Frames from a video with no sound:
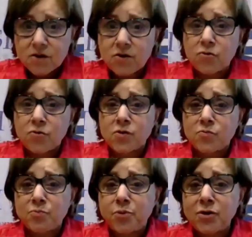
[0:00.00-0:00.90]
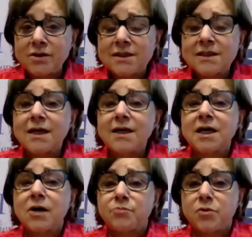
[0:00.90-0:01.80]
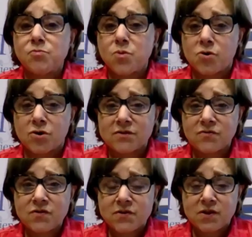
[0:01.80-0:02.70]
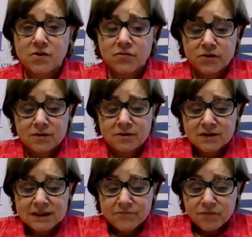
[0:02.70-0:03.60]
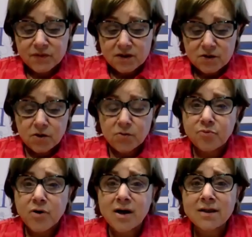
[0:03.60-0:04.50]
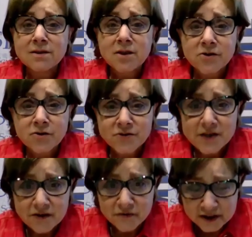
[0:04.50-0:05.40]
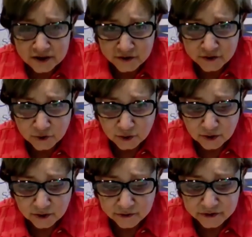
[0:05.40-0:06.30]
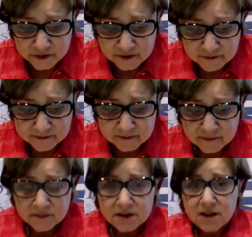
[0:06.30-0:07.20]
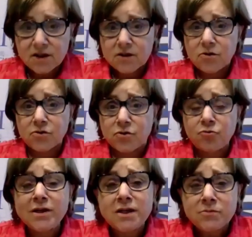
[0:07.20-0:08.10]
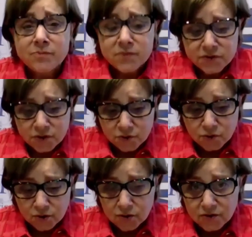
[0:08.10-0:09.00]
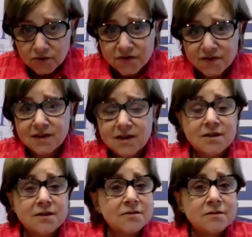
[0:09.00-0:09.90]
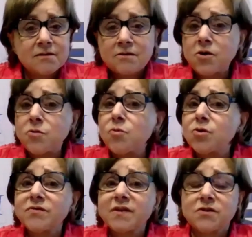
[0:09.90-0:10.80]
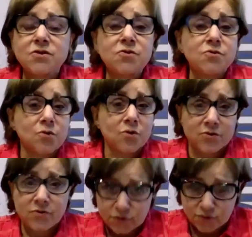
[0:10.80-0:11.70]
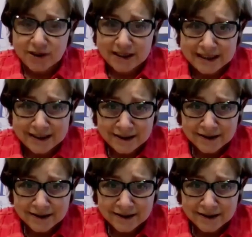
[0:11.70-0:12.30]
you can put a couple more in the silver. Your bronze are your safety schools. Your dream schools, no more than two or three.